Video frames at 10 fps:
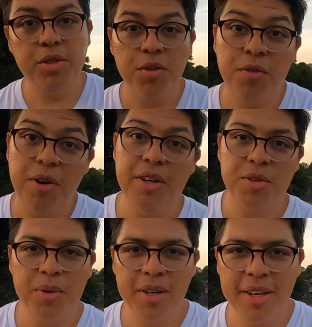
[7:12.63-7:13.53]
So far
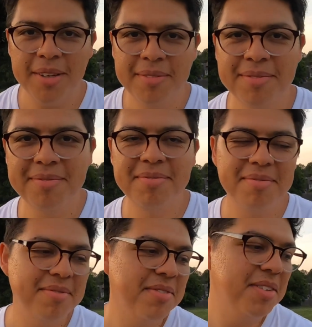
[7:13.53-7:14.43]
it's working.
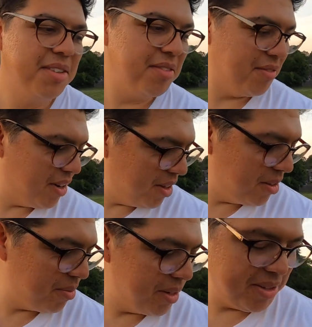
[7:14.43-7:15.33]
He's
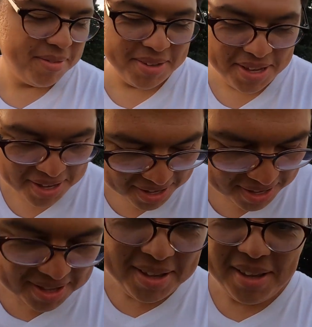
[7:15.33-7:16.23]
following me.
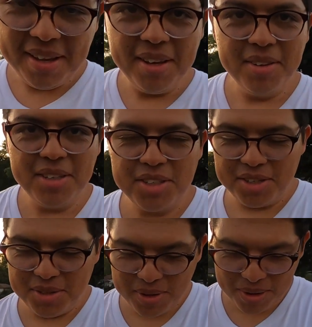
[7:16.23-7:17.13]
He only
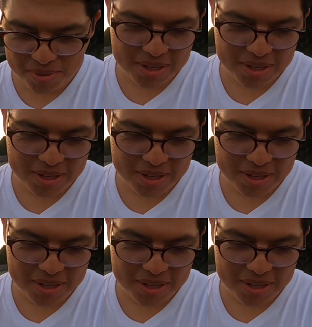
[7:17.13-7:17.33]
turned away